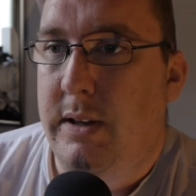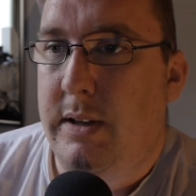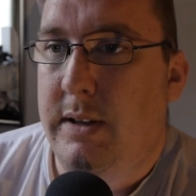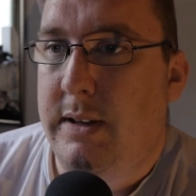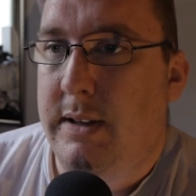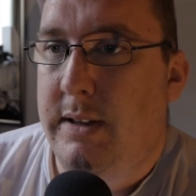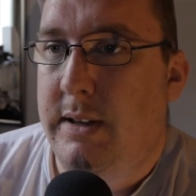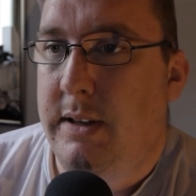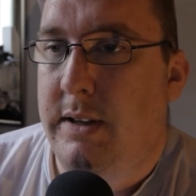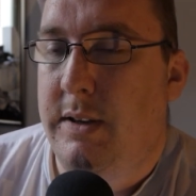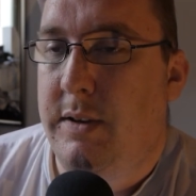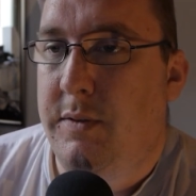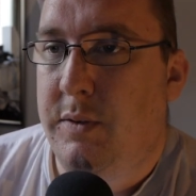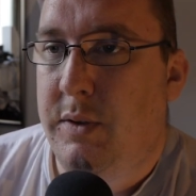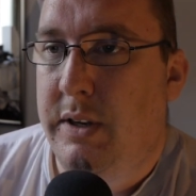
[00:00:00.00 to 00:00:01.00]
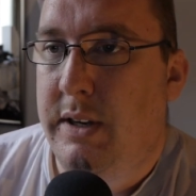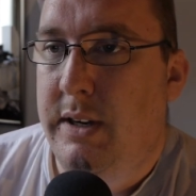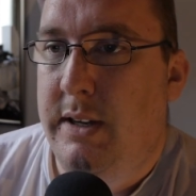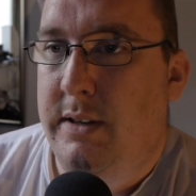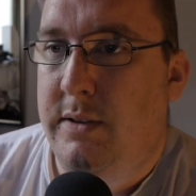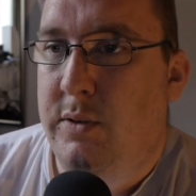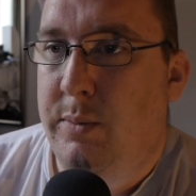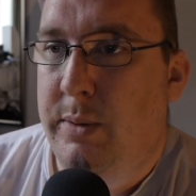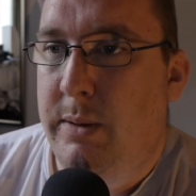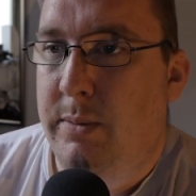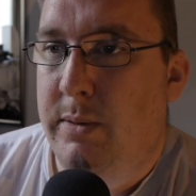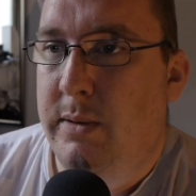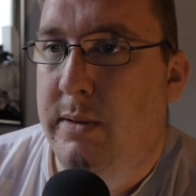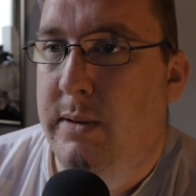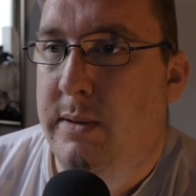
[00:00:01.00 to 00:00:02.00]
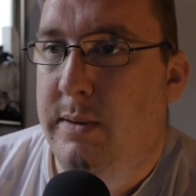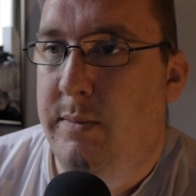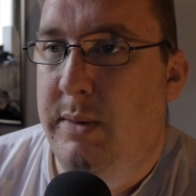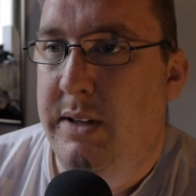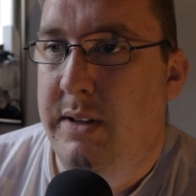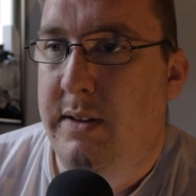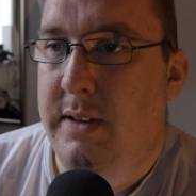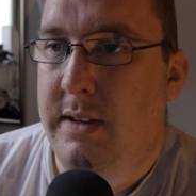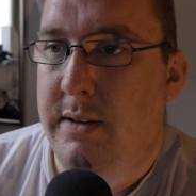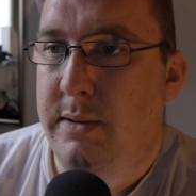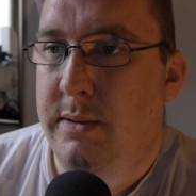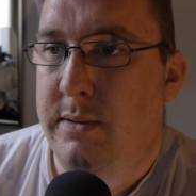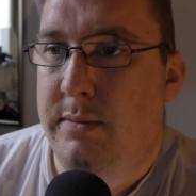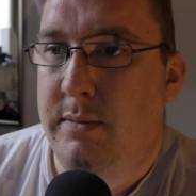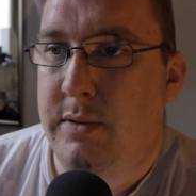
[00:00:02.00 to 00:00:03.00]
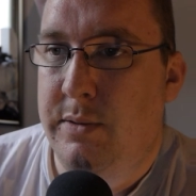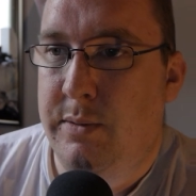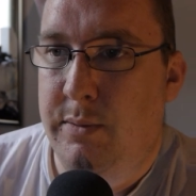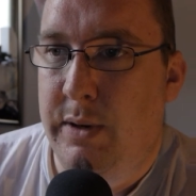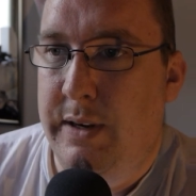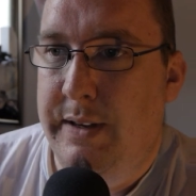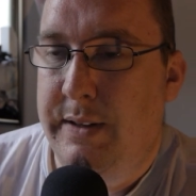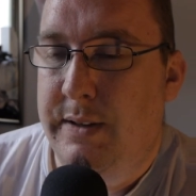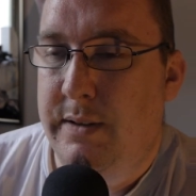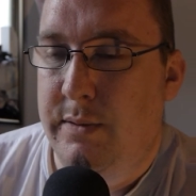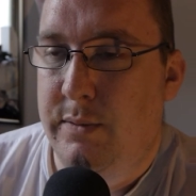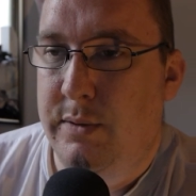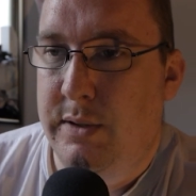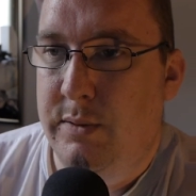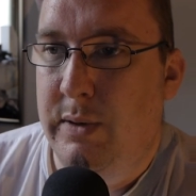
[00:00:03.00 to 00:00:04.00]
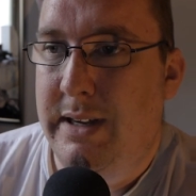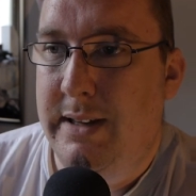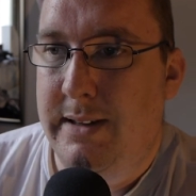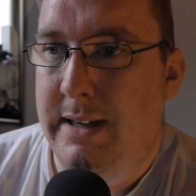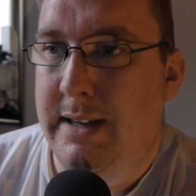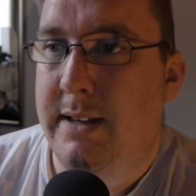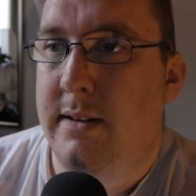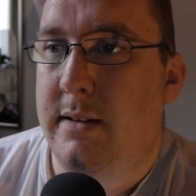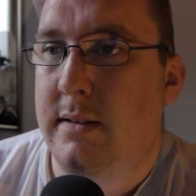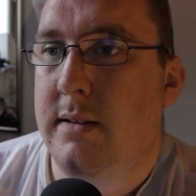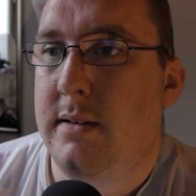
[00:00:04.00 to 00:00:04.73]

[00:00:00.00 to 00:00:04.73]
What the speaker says: Futari, two people. Mattiru, to wait, was waiting.